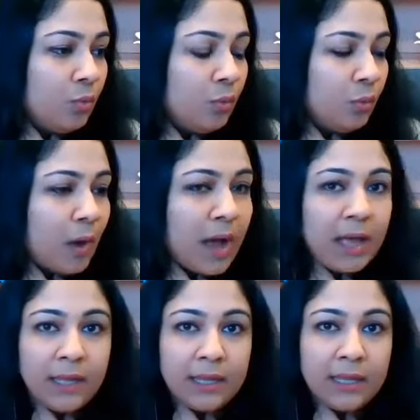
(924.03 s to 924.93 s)

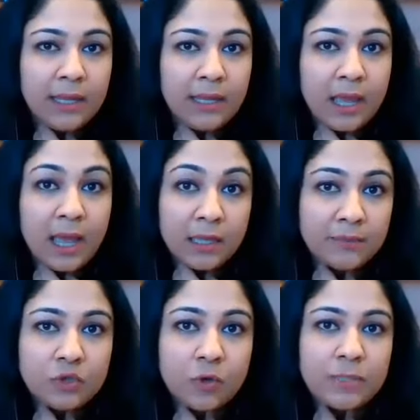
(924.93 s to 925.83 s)
why I
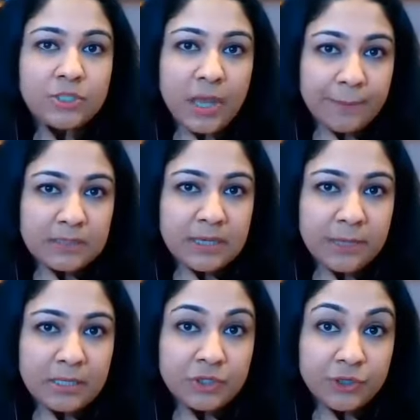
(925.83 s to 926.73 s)
have so much
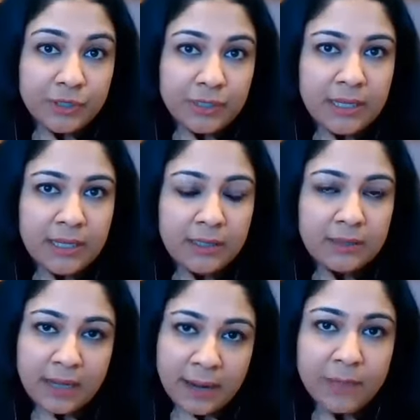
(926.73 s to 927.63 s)
epistemic certainty
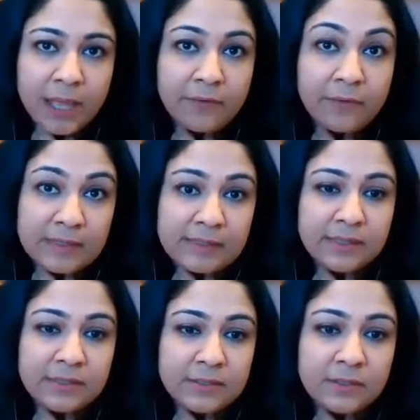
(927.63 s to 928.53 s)
that I'm not a
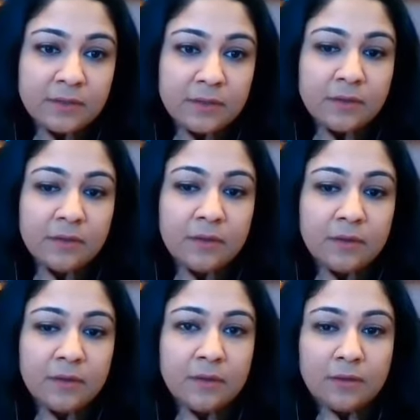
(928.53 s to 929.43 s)
racist.
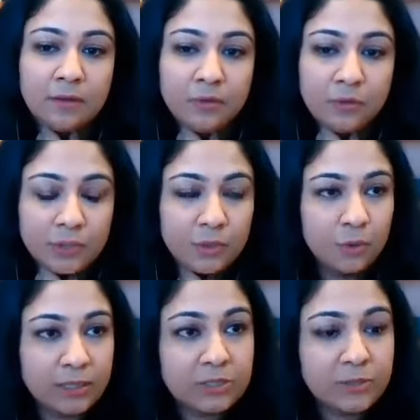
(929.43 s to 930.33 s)
You can go
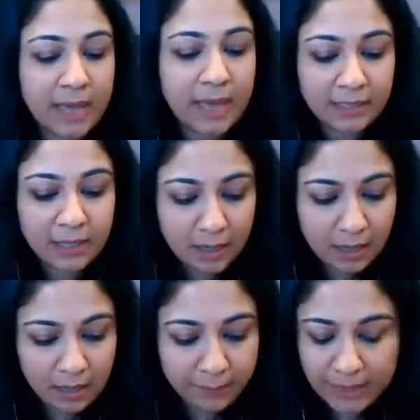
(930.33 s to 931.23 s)
into that,
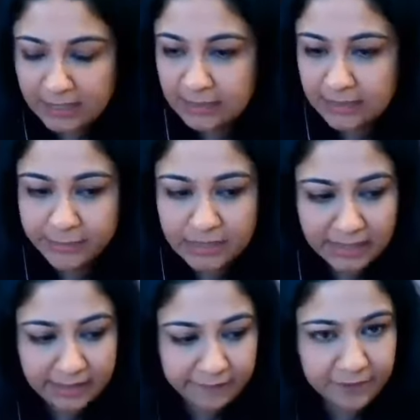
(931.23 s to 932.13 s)
but I think that'd be
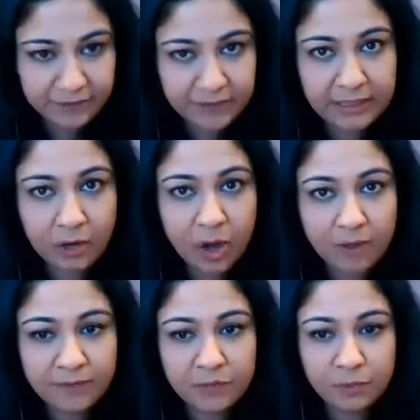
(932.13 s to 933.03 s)
kind of veering
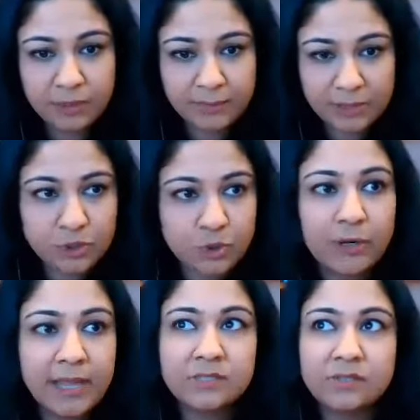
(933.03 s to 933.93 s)
off into it. But the short
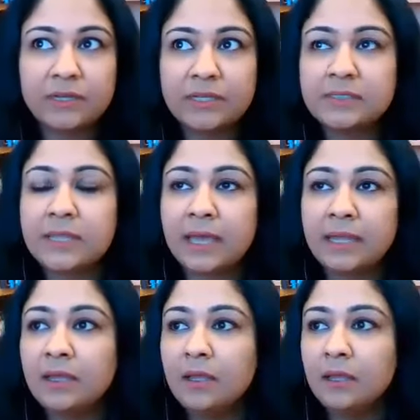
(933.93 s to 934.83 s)
answer is that